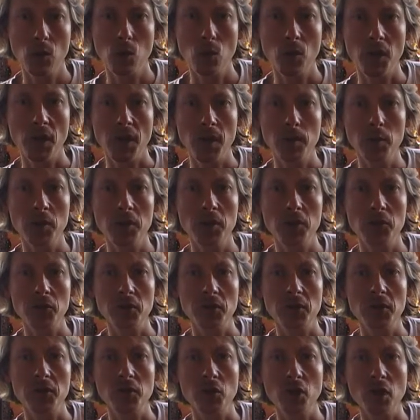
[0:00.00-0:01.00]
We're able to
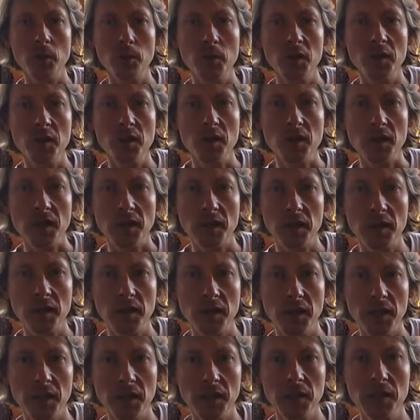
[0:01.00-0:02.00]
determine the
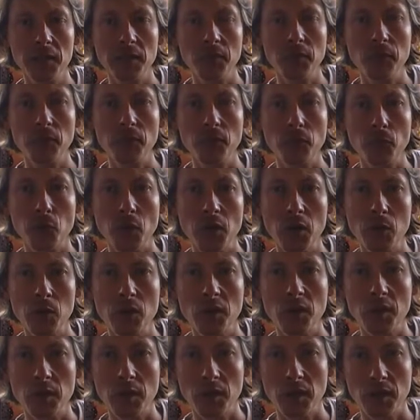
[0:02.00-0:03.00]
exact
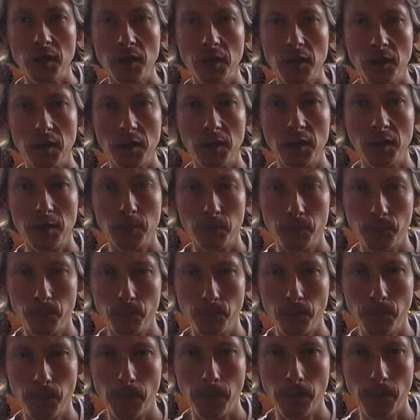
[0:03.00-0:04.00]
frequencies,
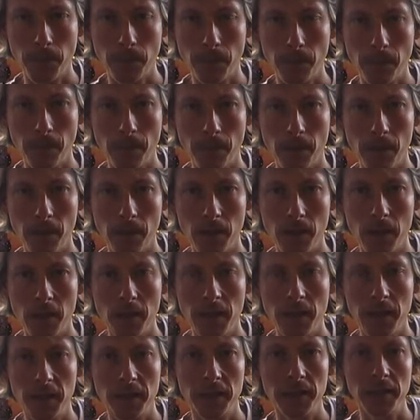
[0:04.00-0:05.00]

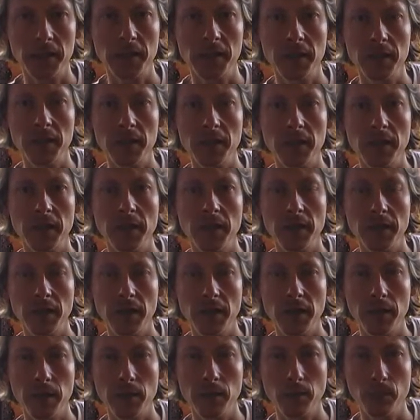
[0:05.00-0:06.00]
and
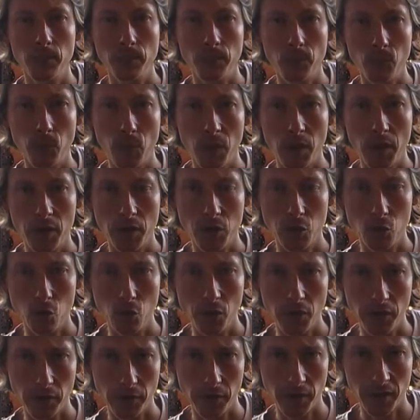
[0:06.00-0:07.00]
in
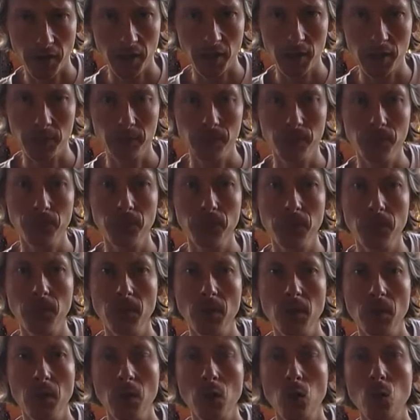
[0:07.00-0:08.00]
doing that,
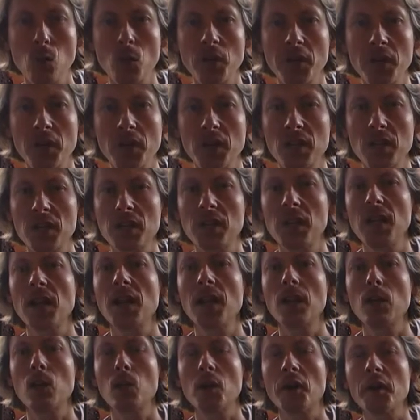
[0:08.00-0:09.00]
we can
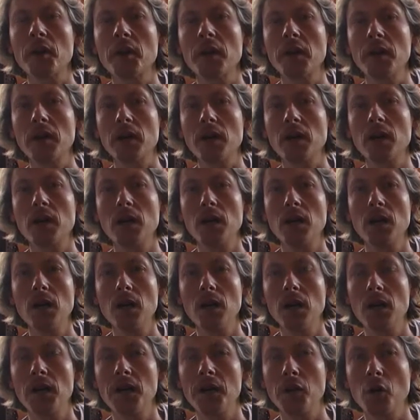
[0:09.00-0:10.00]
tell whether
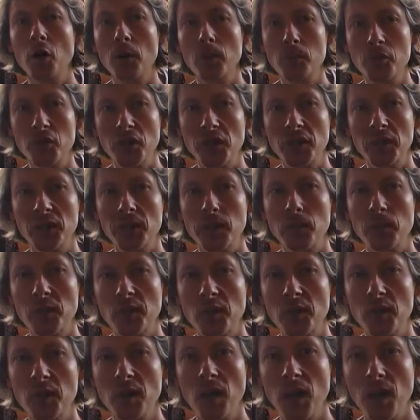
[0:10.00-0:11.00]
an object
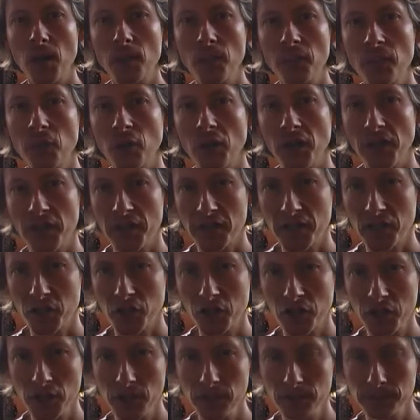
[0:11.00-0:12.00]
emits harmful
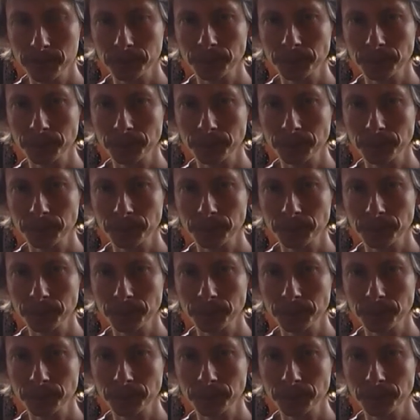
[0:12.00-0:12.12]
energy